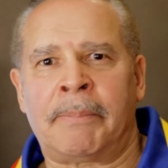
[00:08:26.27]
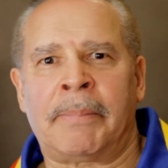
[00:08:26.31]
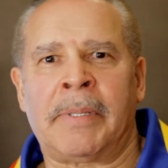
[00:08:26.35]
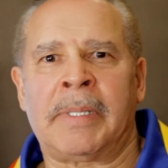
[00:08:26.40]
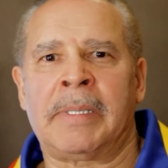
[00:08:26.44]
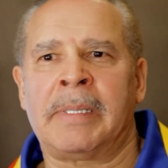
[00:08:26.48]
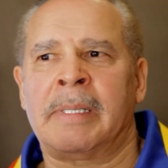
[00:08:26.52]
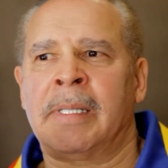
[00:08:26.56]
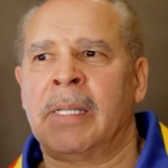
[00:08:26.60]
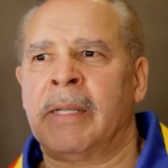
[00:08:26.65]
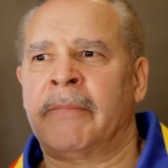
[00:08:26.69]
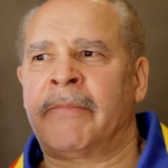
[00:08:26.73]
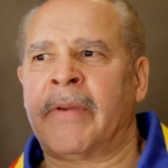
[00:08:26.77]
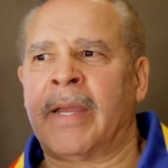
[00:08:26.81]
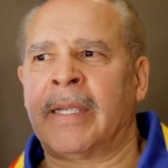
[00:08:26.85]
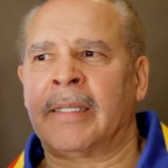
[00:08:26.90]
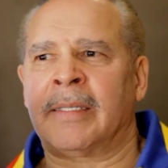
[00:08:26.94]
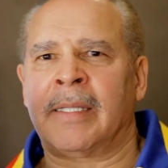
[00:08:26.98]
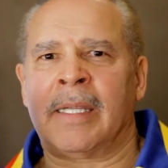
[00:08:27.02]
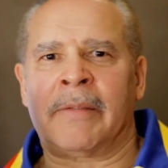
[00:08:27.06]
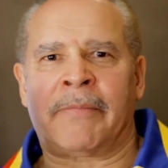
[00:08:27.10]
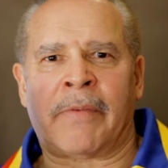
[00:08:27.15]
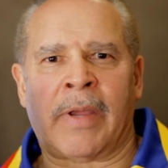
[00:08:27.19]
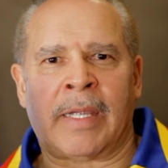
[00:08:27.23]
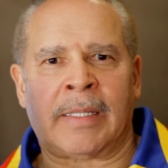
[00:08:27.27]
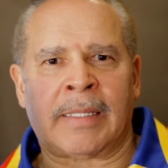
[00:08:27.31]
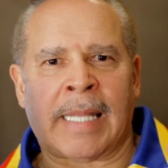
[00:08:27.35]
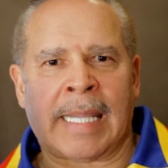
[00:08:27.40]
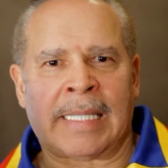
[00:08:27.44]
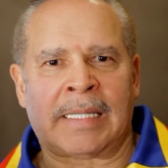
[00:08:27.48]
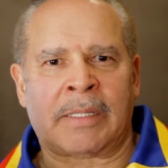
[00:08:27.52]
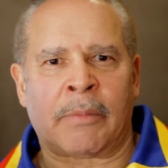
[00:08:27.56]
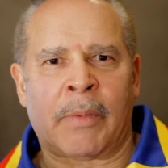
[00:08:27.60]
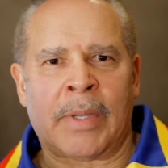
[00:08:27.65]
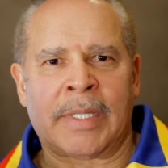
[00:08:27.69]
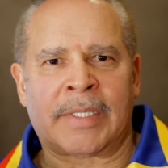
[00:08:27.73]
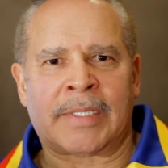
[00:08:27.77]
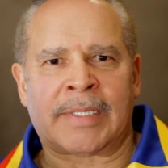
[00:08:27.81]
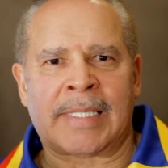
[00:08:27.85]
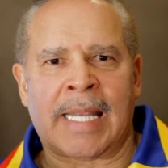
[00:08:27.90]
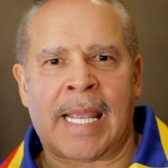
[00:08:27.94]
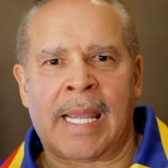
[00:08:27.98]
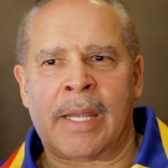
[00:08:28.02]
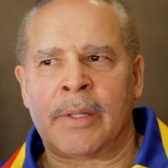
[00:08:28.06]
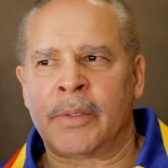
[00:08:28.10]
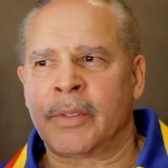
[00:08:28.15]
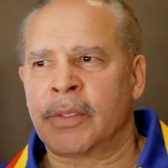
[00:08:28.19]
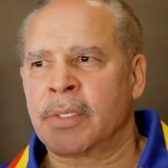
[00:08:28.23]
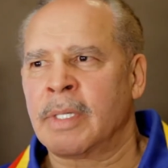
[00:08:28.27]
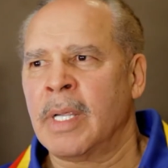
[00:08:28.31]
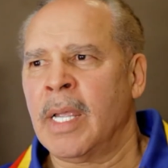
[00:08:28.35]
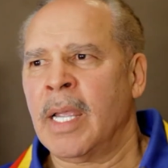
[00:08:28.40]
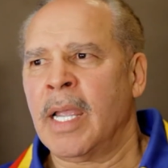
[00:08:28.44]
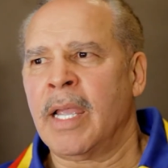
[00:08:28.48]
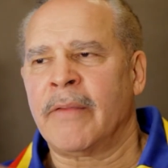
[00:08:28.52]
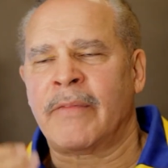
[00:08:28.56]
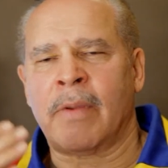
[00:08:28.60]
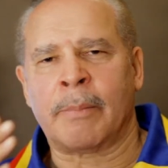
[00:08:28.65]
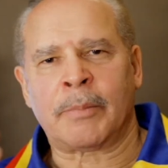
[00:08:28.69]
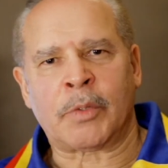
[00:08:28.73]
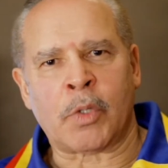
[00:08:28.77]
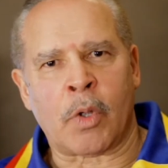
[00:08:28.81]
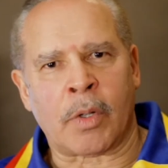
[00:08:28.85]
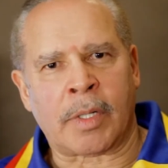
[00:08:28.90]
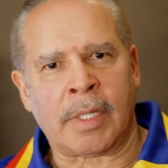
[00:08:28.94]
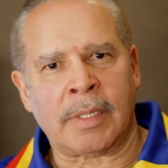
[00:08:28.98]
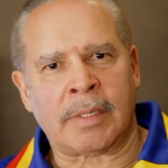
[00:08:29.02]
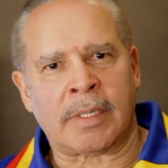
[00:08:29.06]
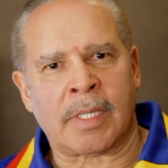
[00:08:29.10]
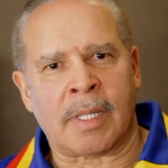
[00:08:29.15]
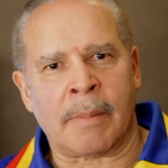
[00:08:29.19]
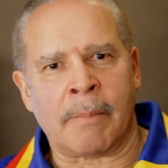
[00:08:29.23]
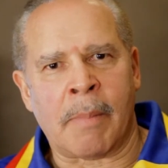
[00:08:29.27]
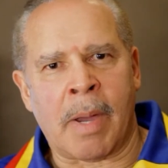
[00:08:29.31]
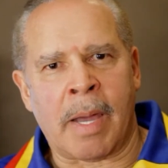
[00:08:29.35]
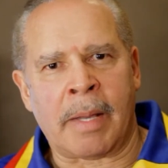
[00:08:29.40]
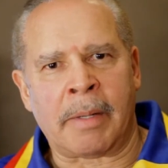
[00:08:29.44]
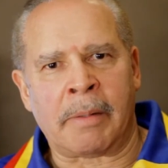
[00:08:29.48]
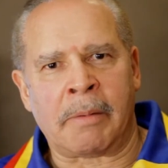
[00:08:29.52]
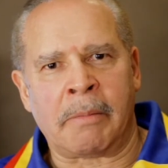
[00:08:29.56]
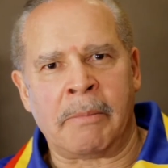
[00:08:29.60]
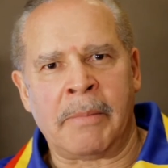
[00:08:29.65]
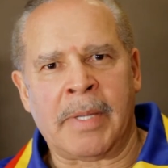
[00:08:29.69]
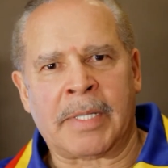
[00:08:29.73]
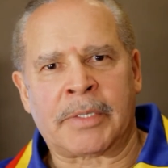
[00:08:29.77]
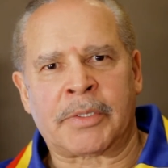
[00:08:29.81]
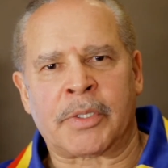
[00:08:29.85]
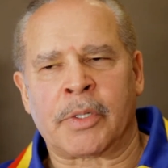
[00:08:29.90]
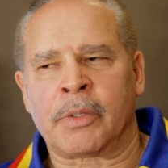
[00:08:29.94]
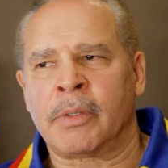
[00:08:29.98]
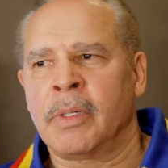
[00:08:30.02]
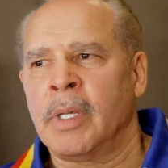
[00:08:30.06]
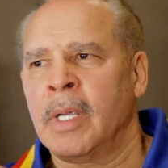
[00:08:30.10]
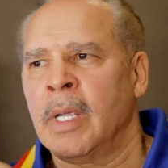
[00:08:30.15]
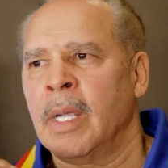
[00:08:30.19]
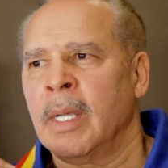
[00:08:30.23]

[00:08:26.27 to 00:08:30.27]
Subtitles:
And if I like the way it sounds, if I'm talking to the monitor mixer,